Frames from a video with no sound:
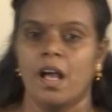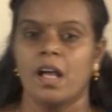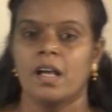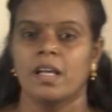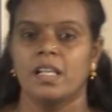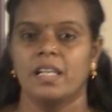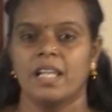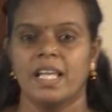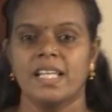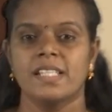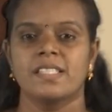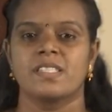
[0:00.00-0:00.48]

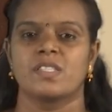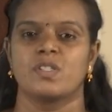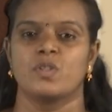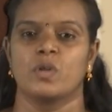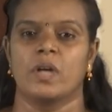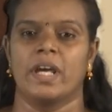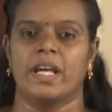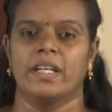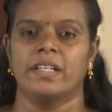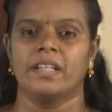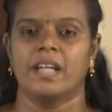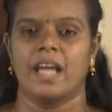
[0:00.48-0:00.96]
Let's do
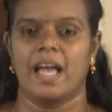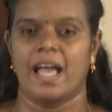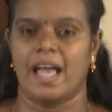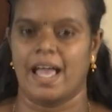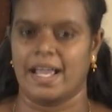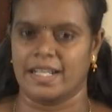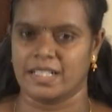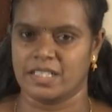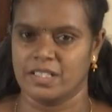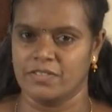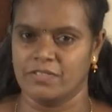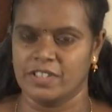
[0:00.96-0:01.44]
an
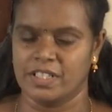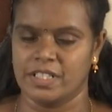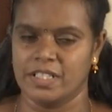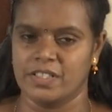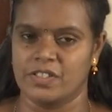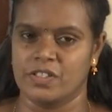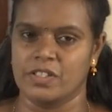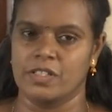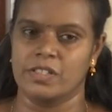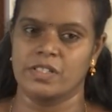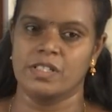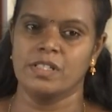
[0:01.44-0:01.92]
activity
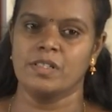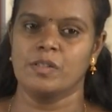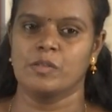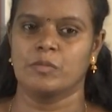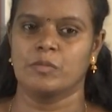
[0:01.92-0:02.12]
children.